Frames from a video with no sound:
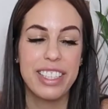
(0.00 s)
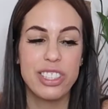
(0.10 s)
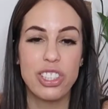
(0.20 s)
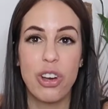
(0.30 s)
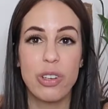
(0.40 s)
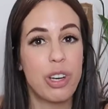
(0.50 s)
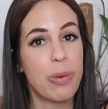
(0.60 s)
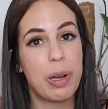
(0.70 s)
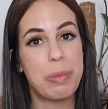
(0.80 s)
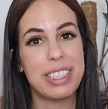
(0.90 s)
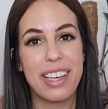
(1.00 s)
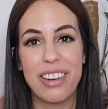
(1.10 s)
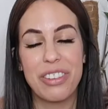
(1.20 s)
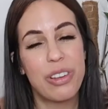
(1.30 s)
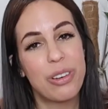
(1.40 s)
so you don't want to miss out
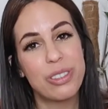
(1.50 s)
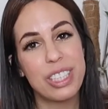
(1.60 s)
on those.